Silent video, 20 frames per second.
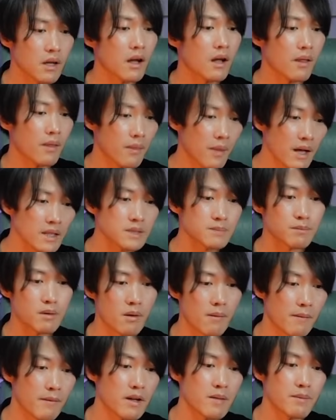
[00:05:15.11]
That's
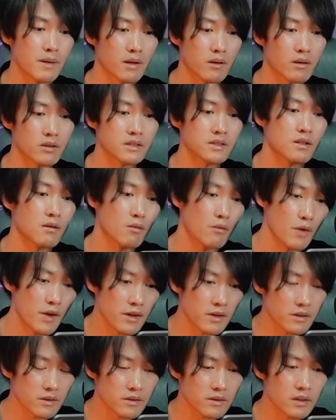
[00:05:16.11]
probably because the
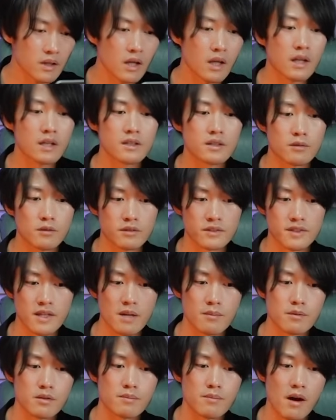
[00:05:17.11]
real usable
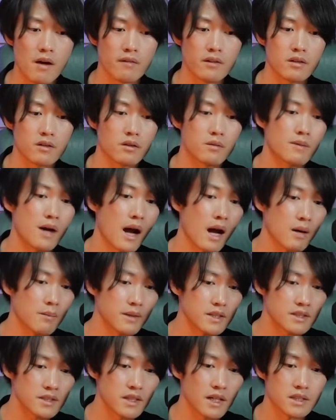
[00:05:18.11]
power of abyss
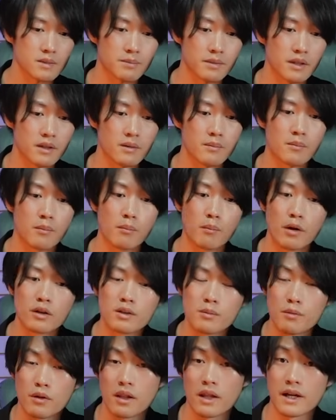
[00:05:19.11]
has been
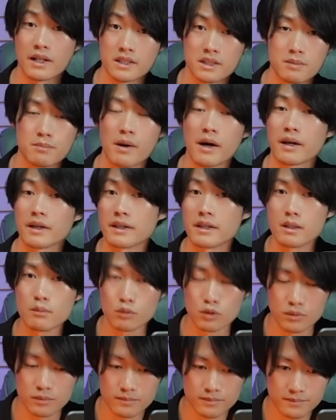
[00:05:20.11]
monopolized by Imu,
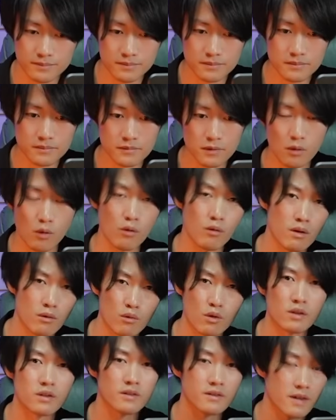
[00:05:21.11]
or
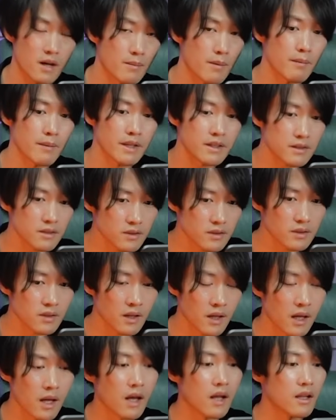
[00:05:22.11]
world government,
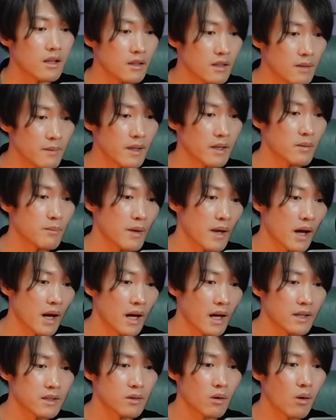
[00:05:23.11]
leaving
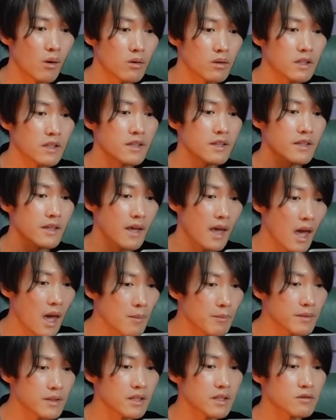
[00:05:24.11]
behind only the
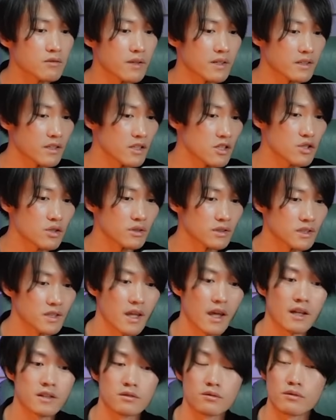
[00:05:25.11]
empty tradition
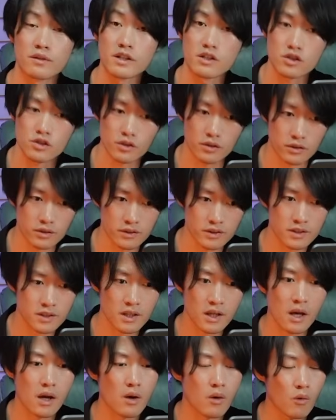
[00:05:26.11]
and rituals,
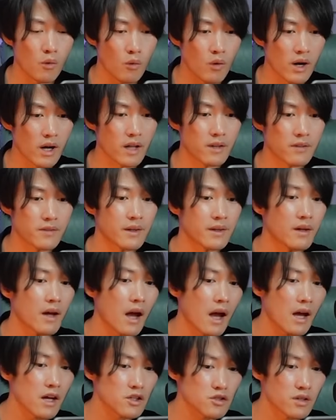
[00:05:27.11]
while the
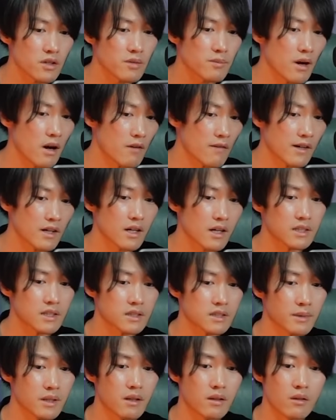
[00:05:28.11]
actual power has
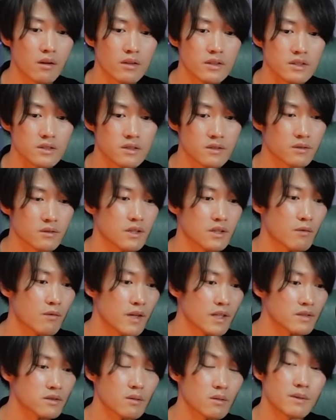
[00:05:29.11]
been lost to the
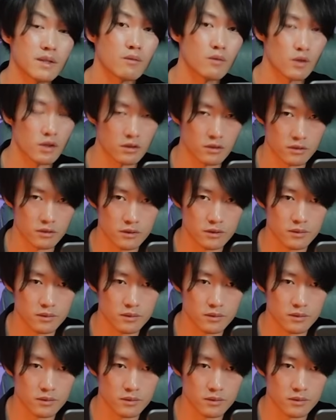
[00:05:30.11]
rest of the world.